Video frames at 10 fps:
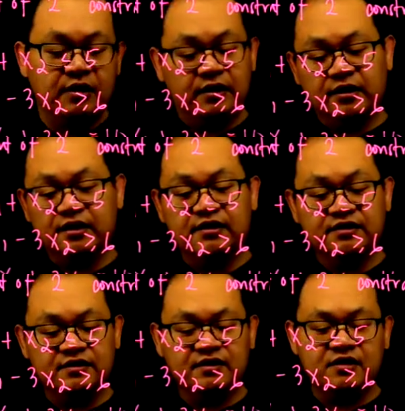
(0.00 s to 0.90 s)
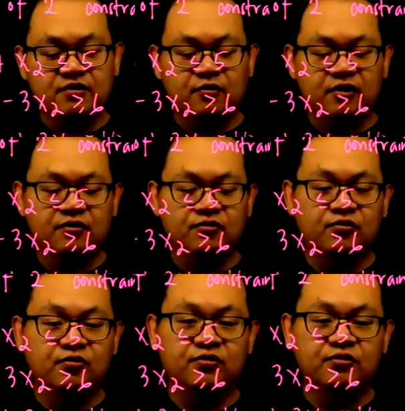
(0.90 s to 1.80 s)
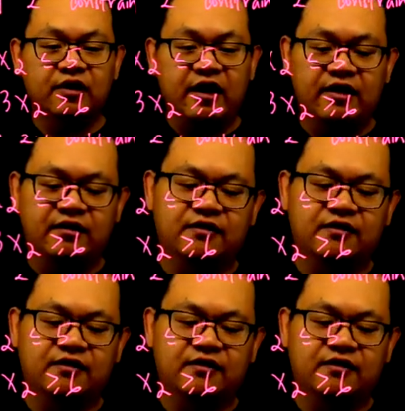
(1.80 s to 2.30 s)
is equal to 8.